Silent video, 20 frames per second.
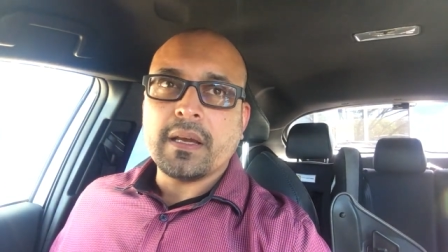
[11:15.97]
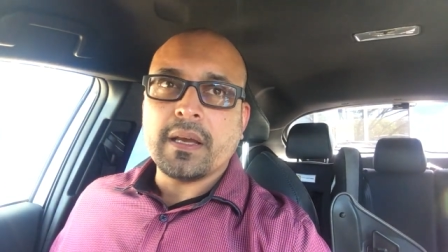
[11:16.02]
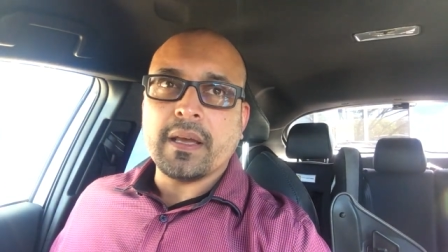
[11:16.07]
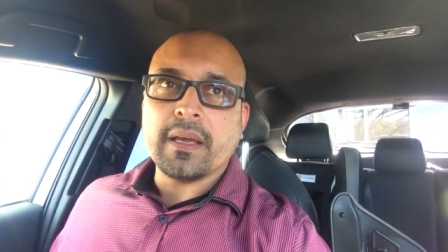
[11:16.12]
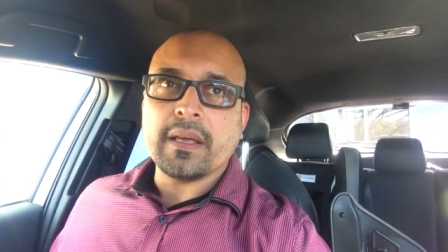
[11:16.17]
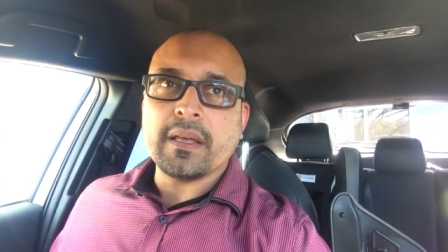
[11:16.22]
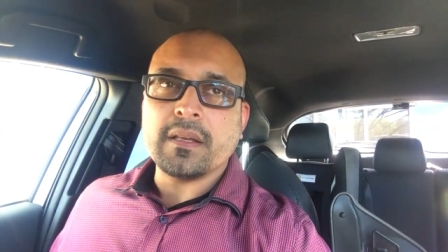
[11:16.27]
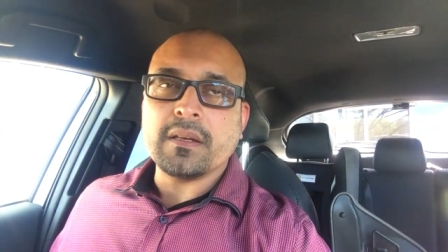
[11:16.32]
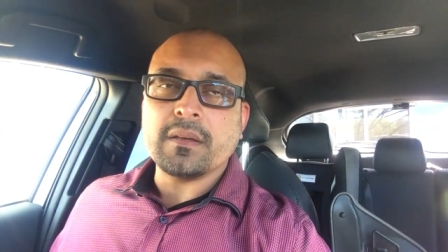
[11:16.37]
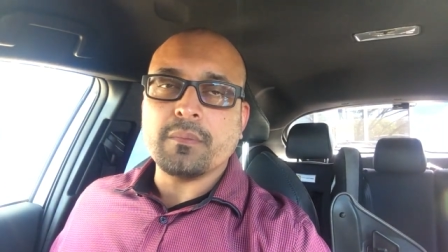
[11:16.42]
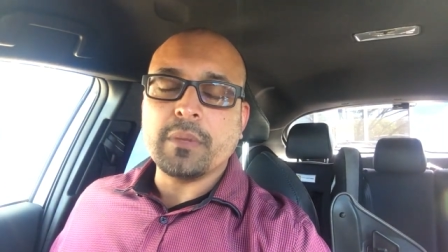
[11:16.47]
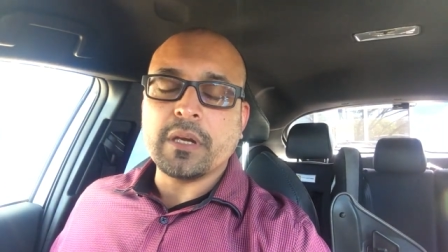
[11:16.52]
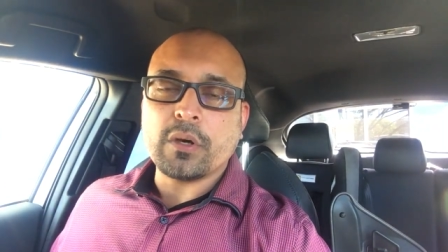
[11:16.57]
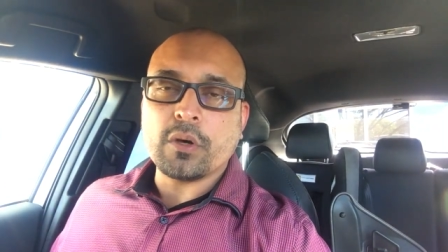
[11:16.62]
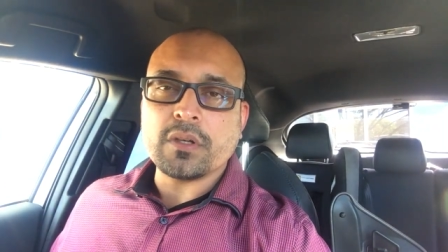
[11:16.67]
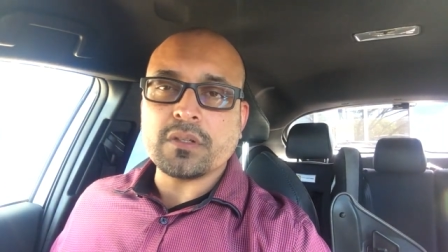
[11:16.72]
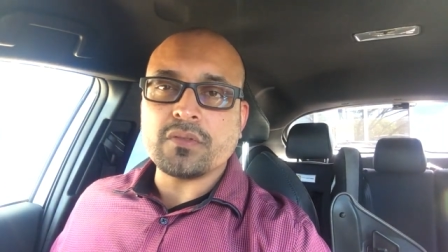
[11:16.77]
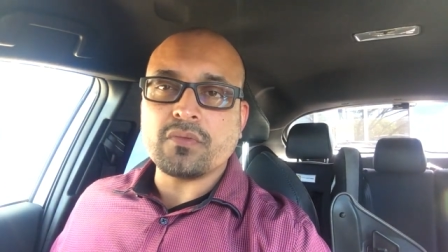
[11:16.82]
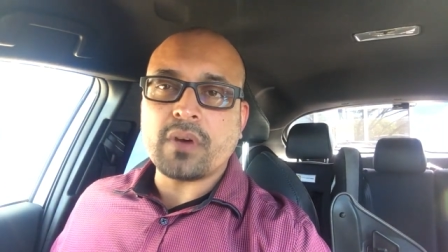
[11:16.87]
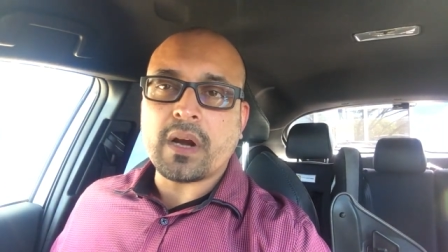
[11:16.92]
And
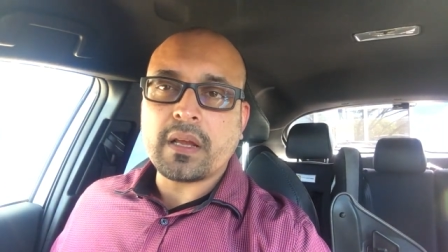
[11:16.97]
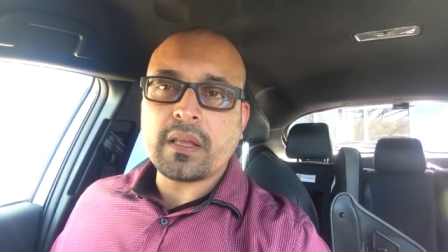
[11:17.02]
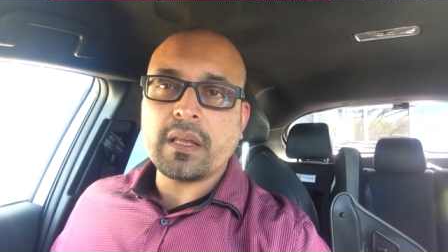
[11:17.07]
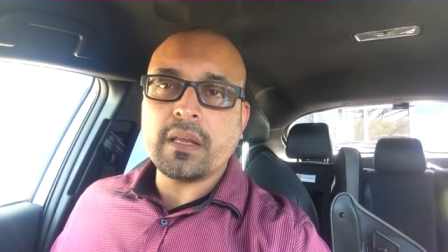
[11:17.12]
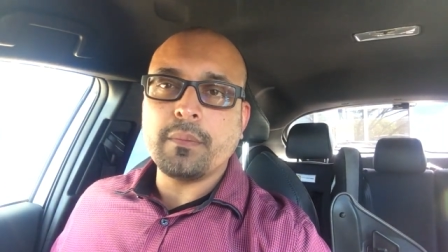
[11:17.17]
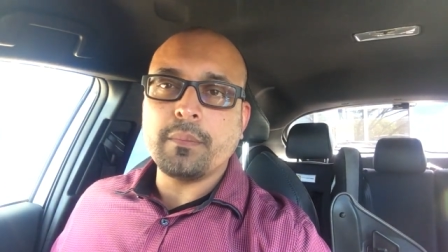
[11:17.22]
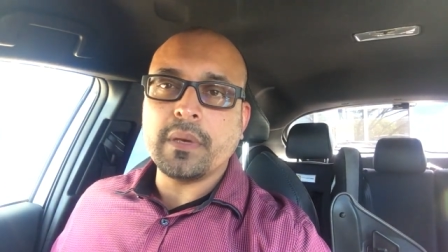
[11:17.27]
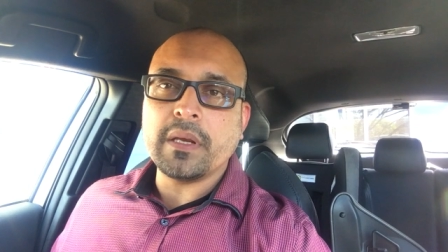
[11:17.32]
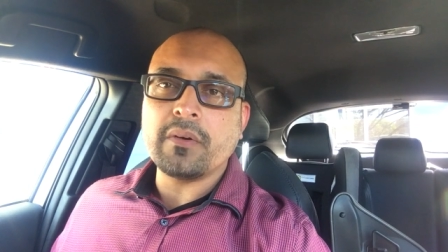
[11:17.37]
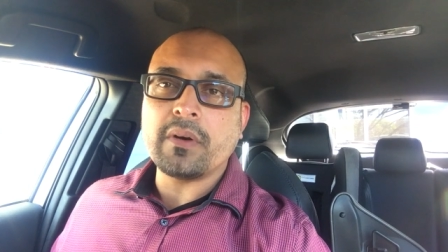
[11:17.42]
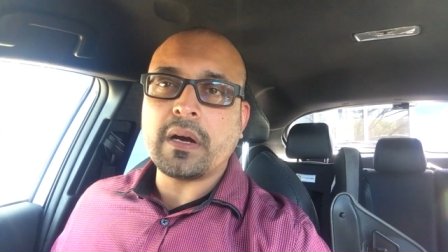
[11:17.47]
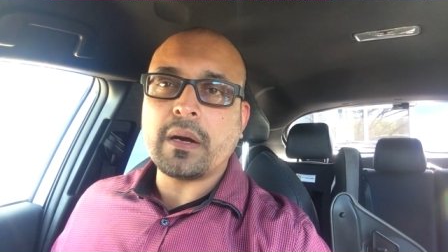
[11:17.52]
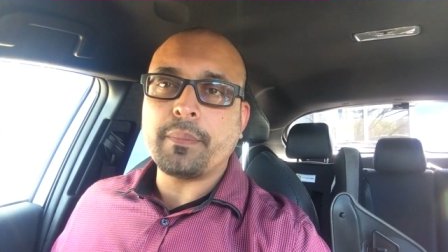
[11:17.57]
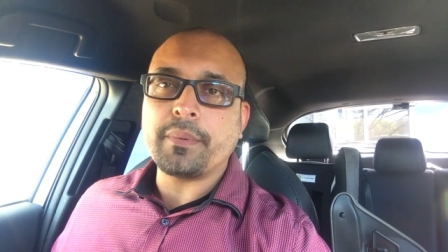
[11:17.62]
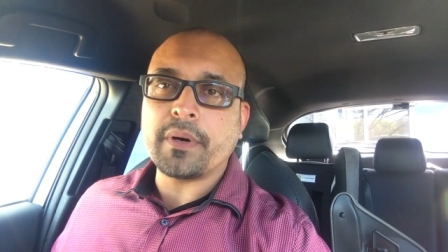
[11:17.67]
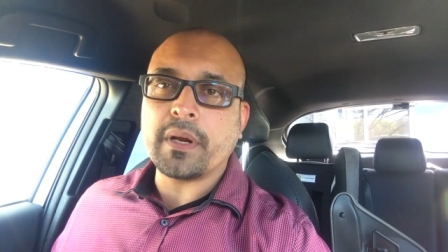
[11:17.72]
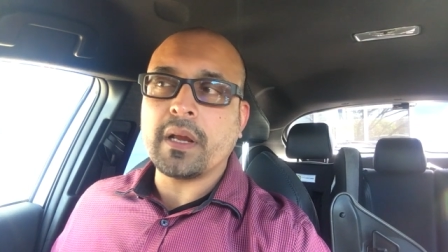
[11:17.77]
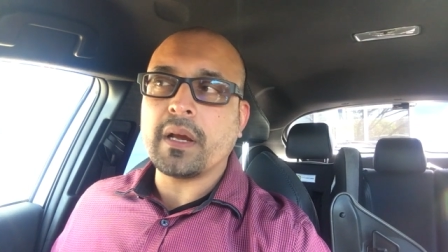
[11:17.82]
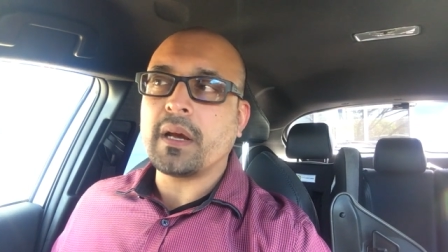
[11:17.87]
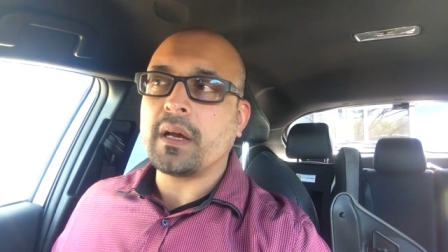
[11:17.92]
because Rocky, Mira,
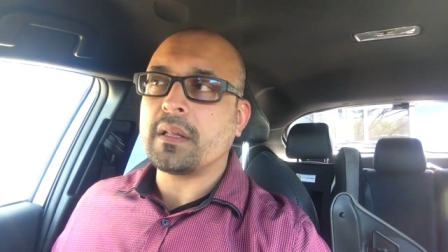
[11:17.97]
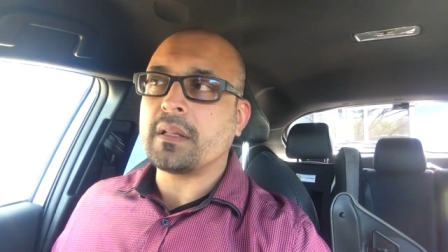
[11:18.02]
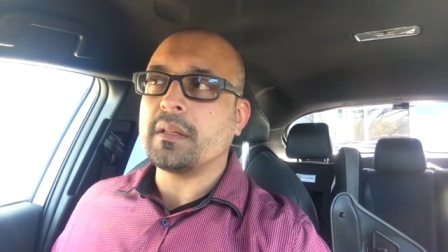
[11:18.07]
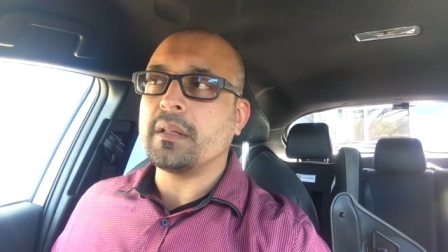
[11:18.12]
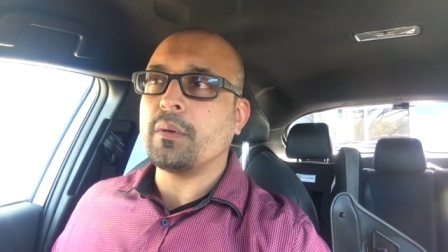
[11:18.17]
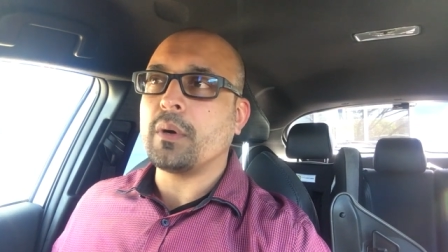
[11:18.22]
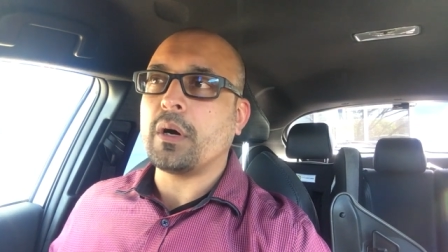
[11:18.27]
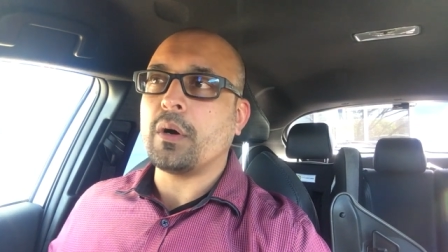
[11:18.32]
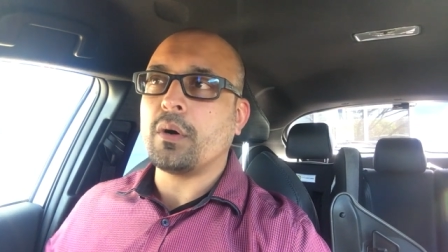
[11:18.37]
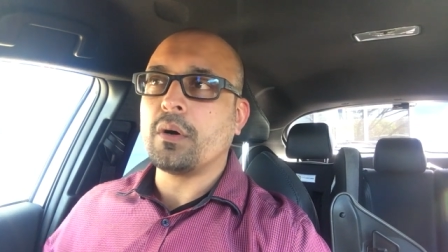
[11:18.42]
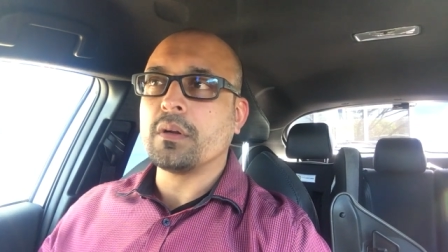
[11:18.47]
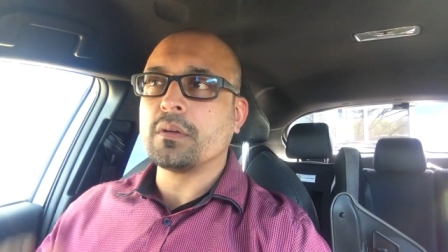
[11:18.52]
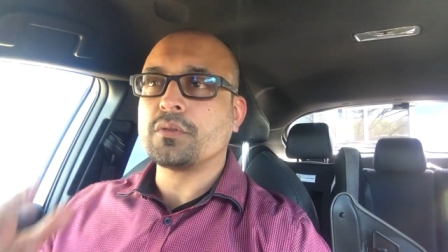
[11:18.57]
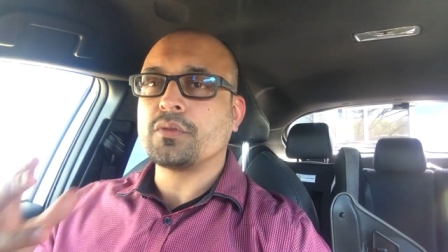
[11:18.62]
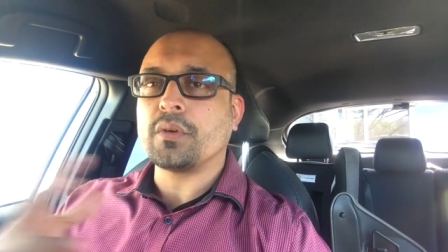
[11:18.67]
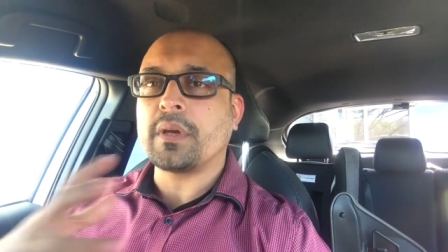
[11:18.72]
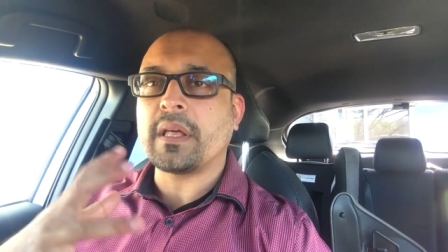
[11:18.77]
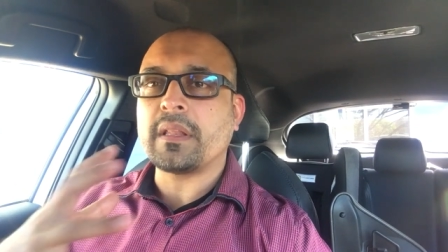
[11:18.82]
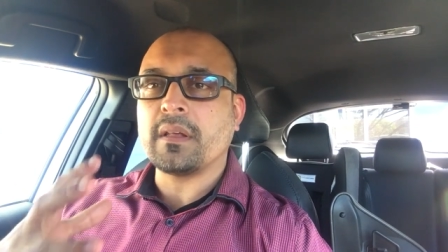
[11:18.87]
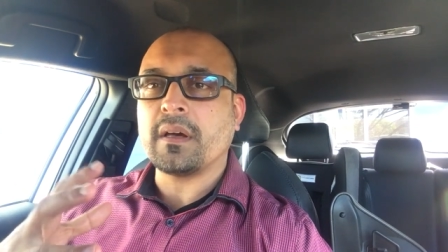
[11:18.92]
Priya, they were all
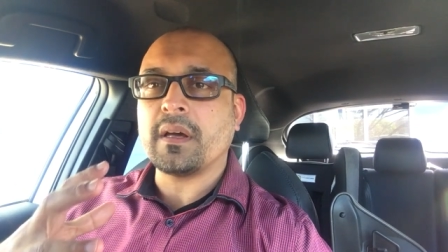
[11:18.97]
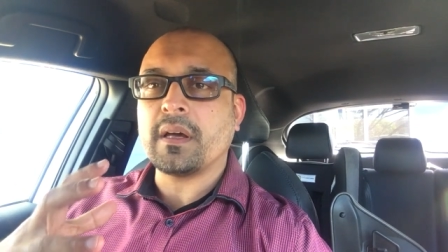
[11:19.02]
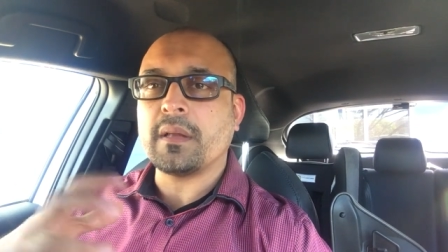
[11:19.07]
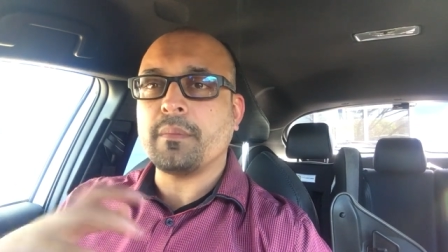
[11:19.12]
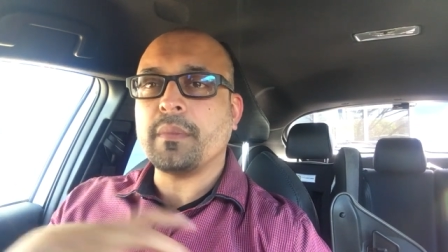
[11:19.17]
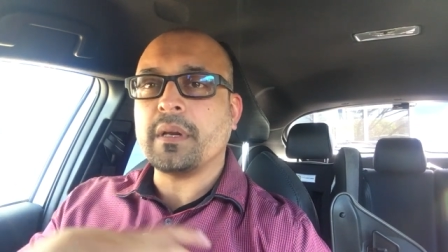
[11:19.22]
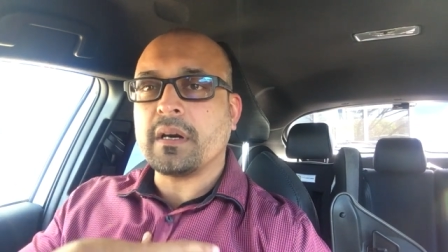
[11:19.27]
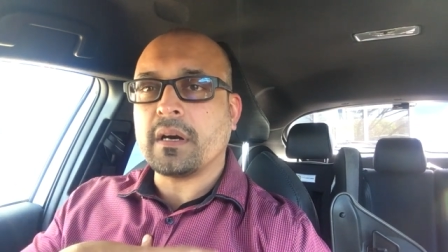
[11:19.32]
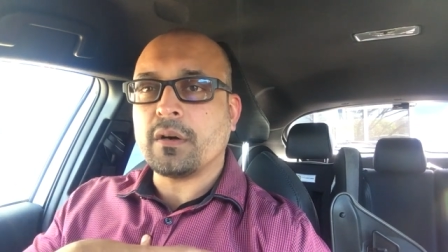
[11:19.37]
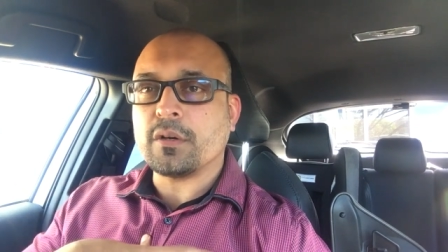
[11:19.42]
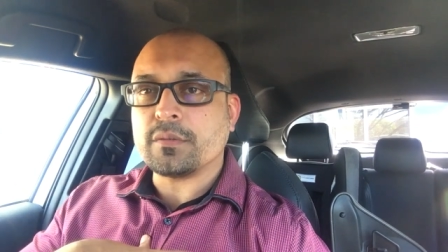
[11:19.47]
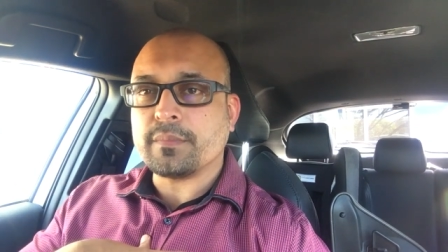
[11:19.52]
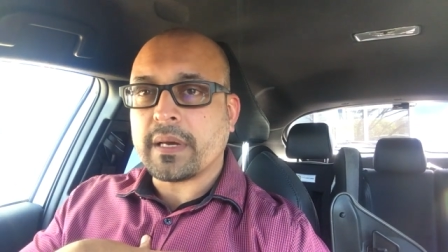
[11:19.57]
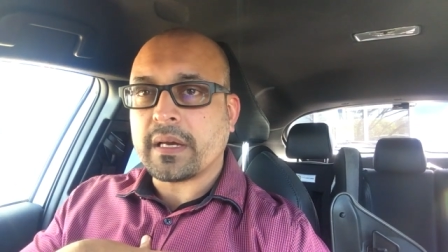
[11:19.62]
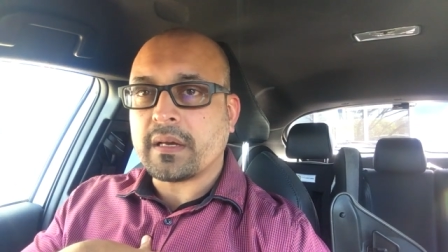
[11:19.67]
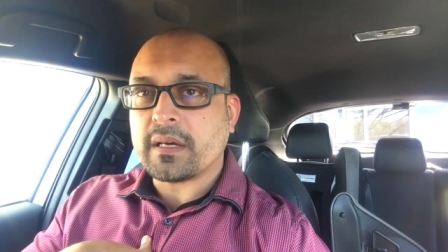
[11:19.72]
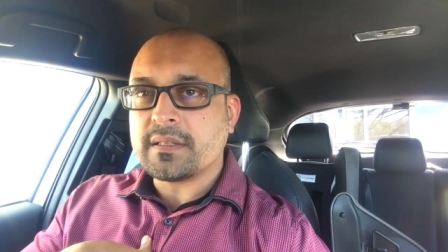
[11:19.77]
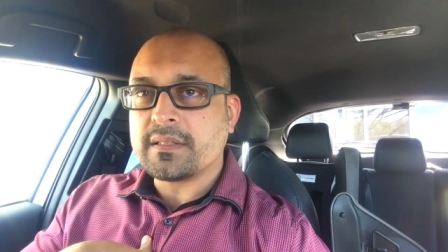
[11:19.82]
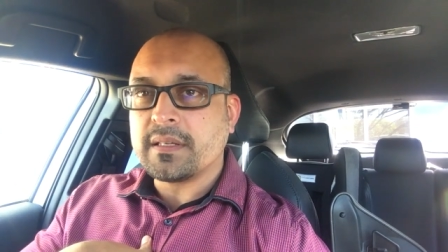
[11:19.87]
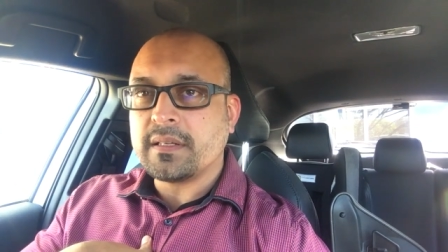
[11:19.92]
together, and Mira was
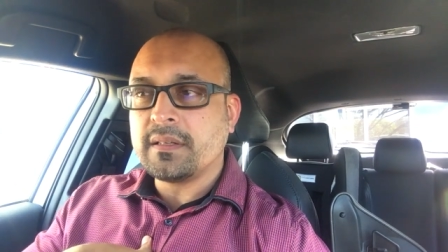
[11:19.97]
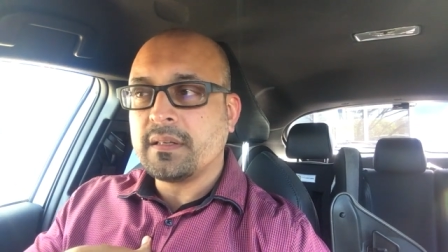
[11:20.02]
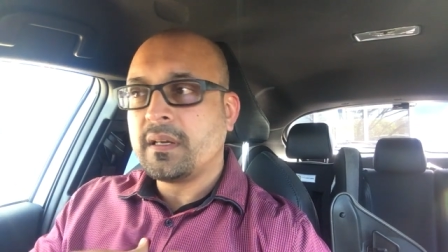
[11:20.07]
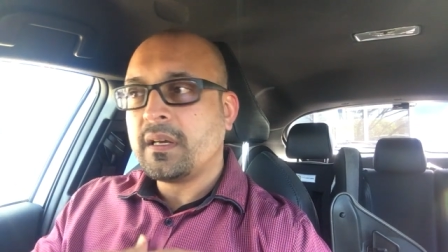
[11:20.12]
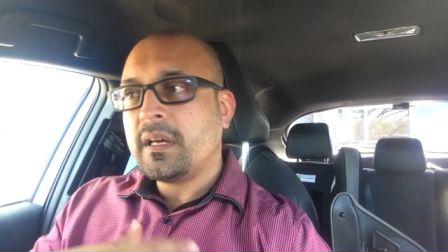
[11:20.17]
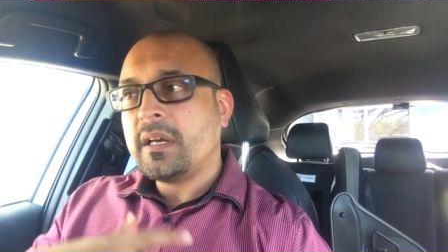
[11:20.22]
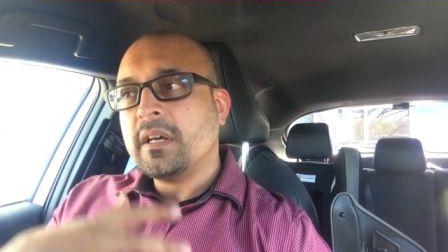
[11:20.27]
my cousin.